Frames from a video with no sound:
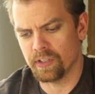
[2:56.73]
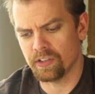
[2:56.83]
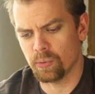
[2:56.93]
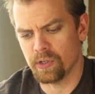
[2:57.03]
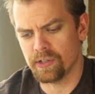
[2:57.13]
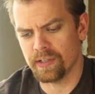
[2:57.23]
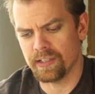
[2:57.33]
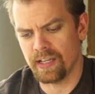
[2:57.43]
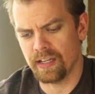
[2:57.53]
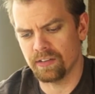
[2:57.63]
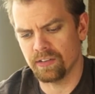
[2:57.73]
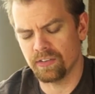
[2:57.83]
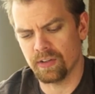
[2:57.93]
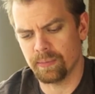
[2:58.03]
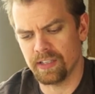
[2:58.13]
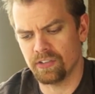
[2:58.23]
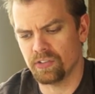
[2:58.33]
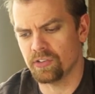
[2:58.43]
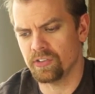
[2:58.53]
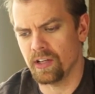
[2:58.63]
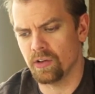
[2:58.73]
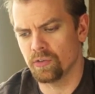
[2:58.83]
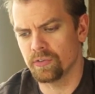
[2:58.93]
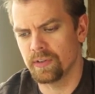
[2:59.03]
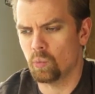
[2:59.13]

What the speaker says: link to where you can get some of this yourself.